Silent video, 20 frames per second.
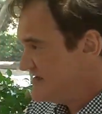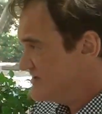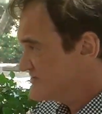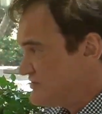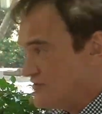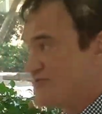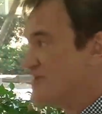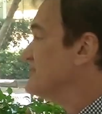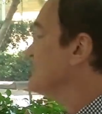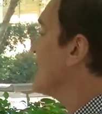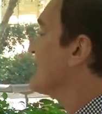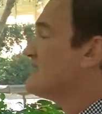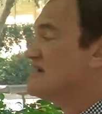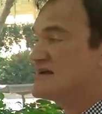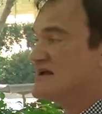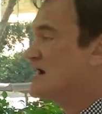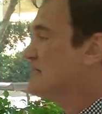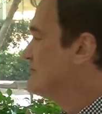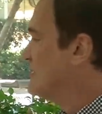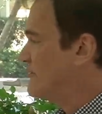So they're not going
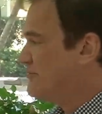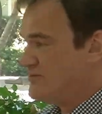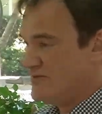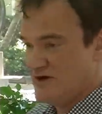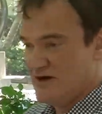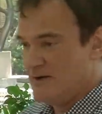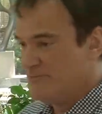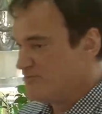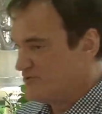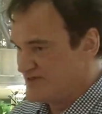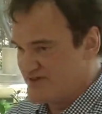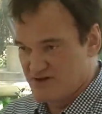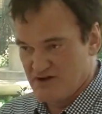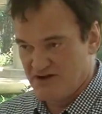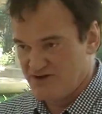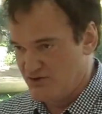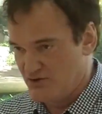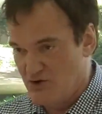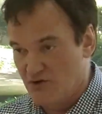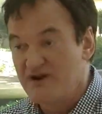to come up with it
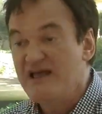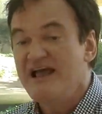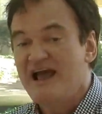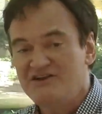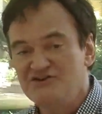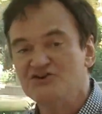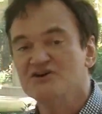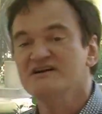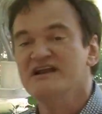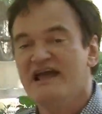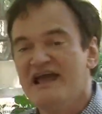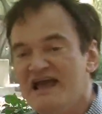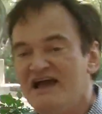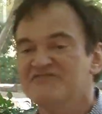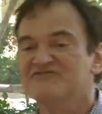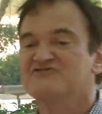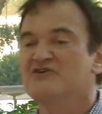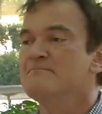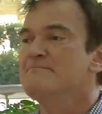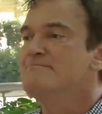on your own, and you're going to
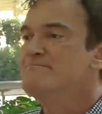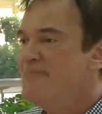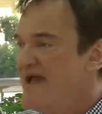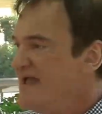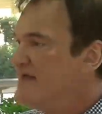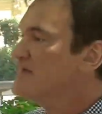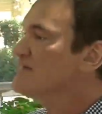have to make